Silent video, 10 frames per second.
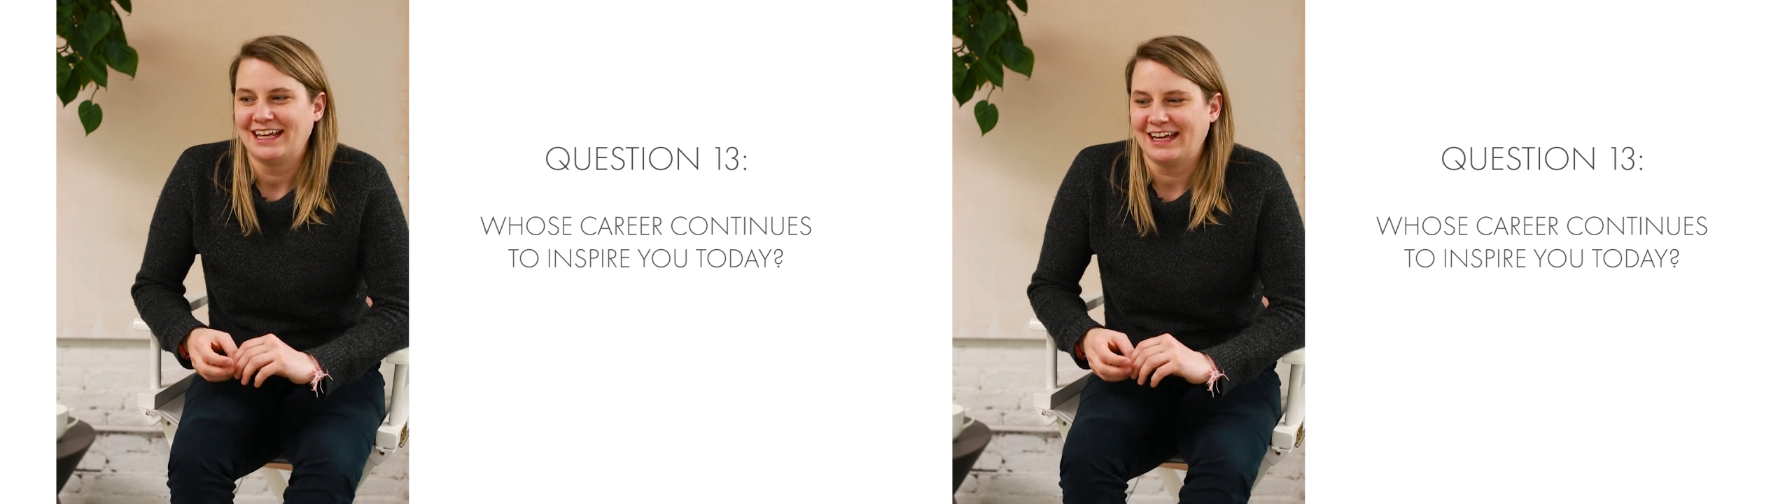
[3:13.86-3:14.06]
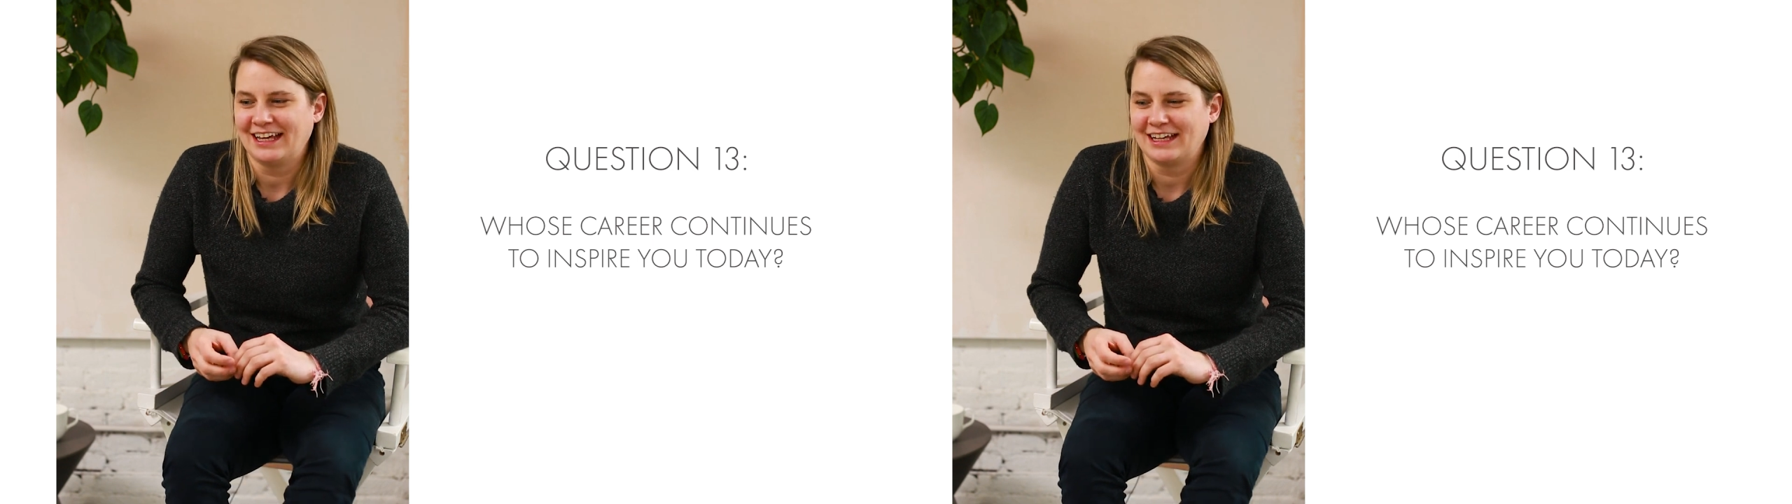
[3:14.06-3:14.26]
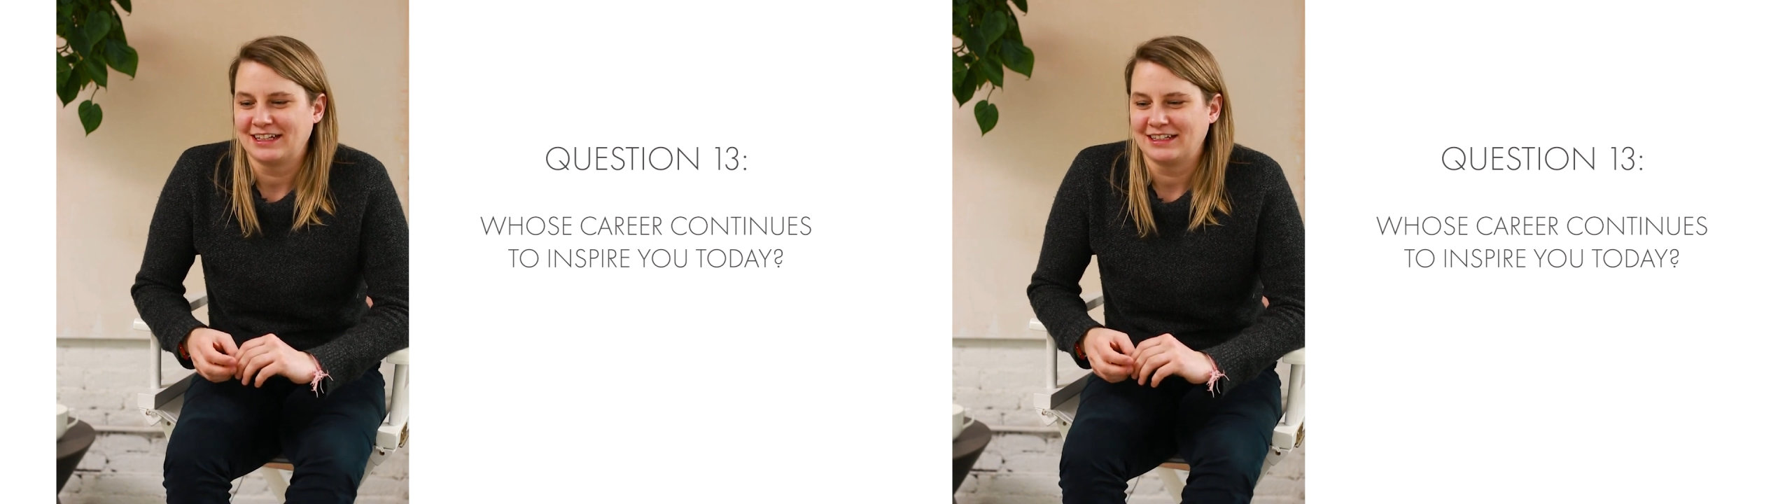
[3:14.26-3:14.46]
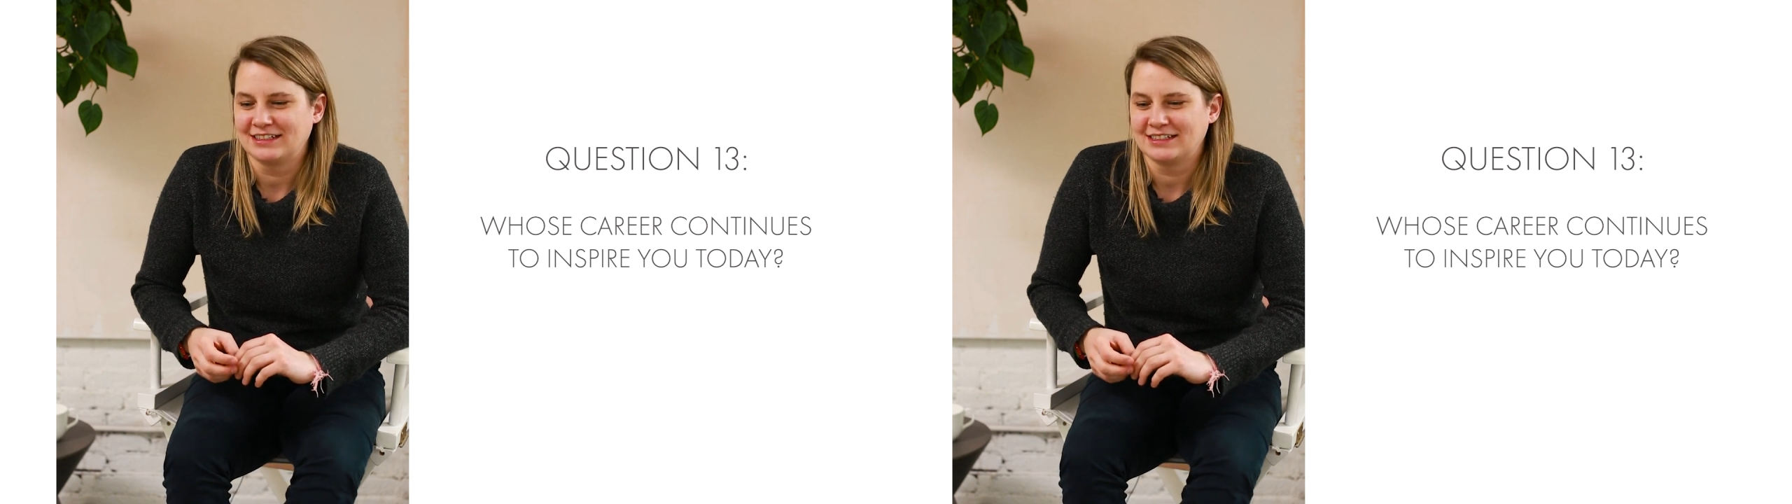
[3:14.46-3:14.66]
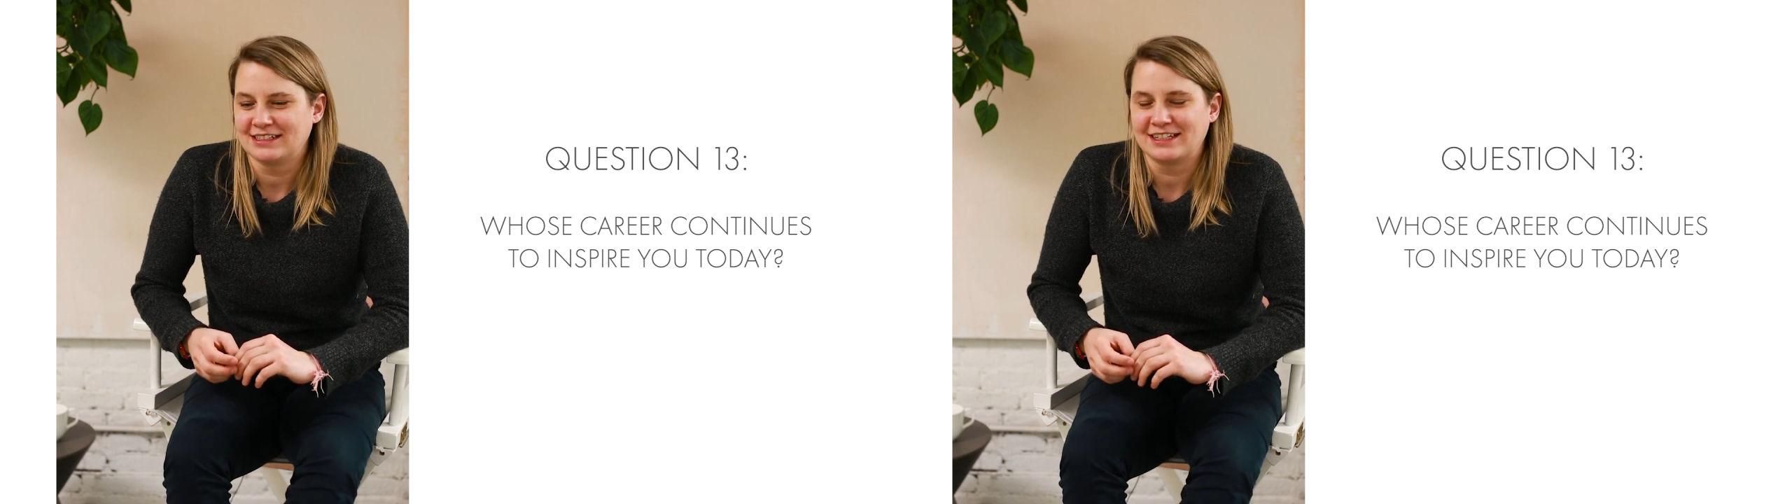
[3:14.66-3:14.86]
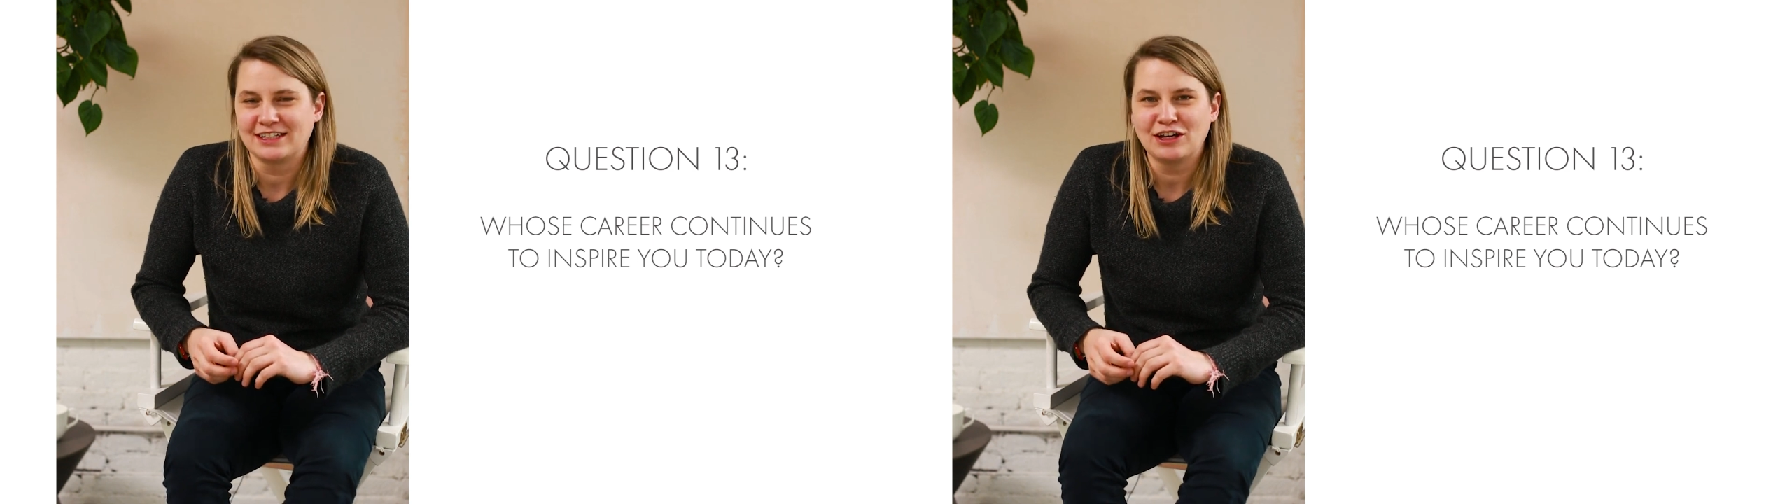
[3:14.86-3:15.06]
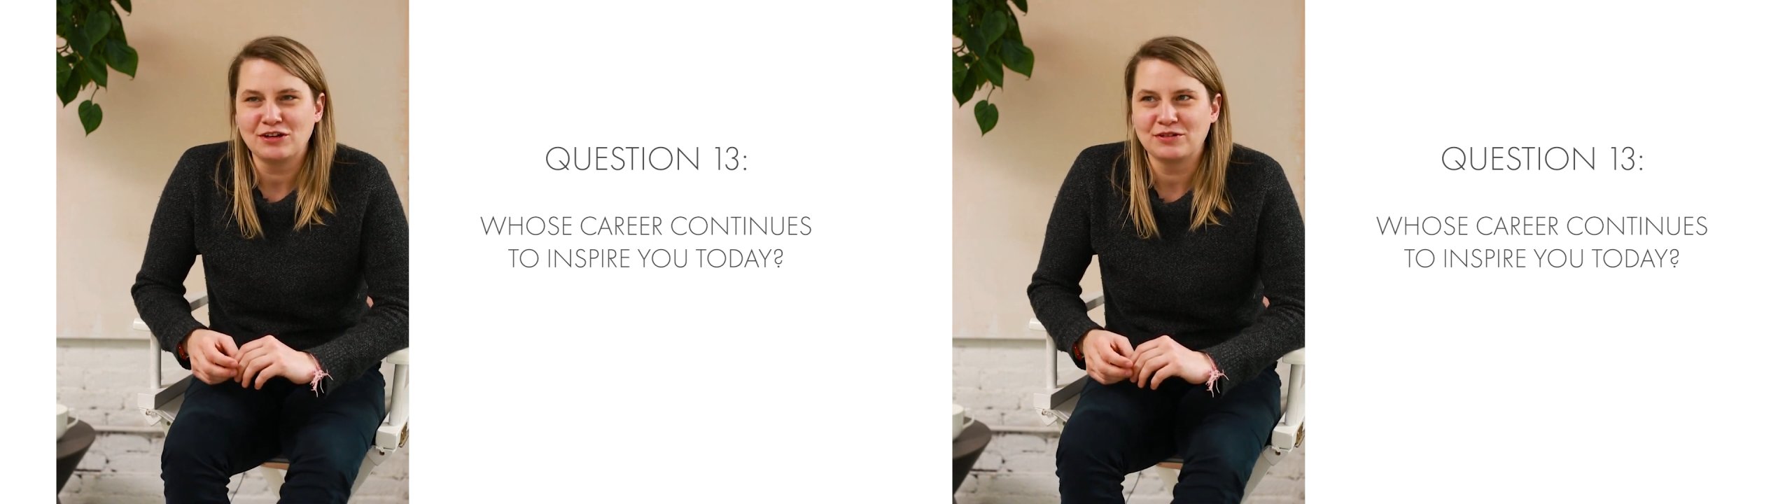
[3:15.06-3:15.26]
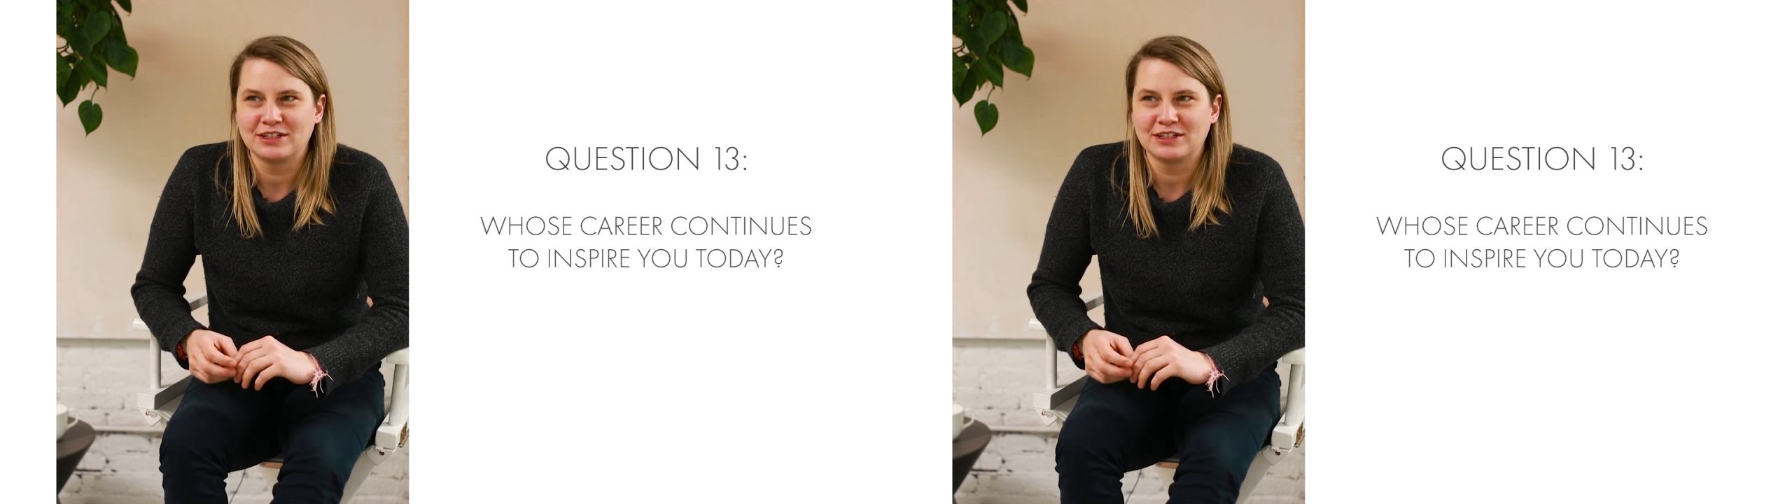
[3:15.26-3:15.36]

and CEO,